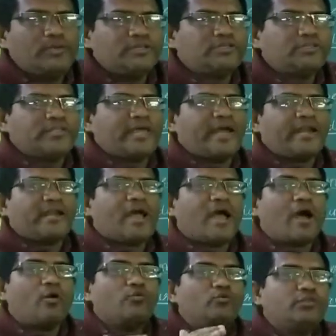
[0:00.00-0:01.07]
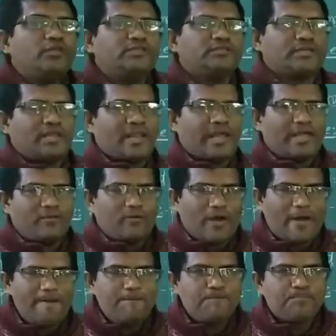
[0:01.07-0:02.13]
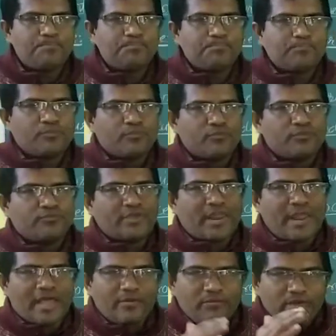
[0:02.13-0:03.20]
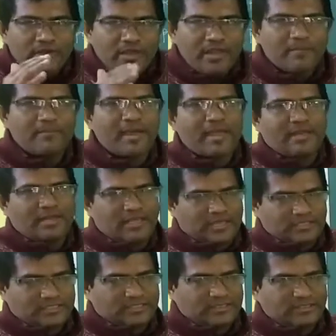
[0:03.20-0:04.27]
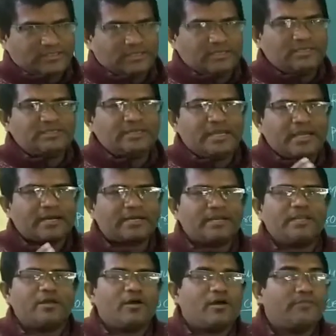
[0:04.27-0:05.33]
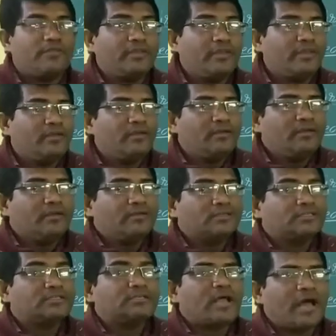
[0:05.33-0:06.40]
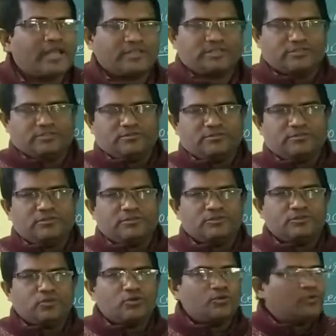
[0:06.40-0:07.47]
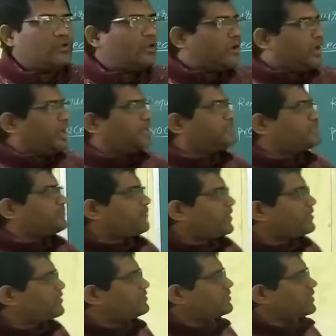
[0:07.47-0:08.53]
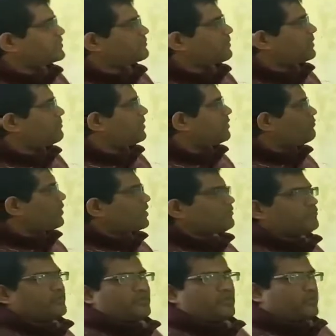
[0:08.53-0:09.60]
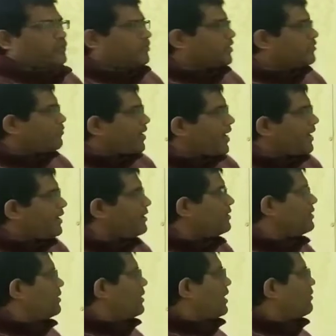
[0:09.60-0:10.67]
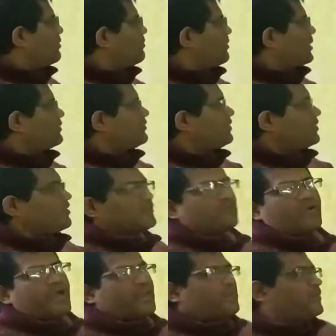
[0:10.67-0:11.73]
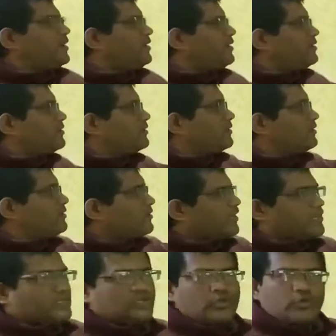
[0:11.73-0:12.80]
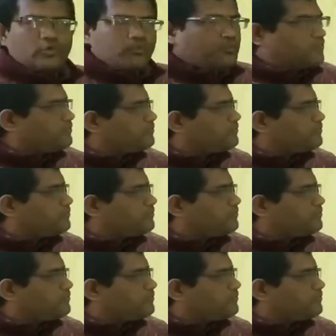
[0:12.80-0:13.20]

will see that how the salivary amylase is acting on the starch. So for this experiment, what we require, our basic requirement: test tube,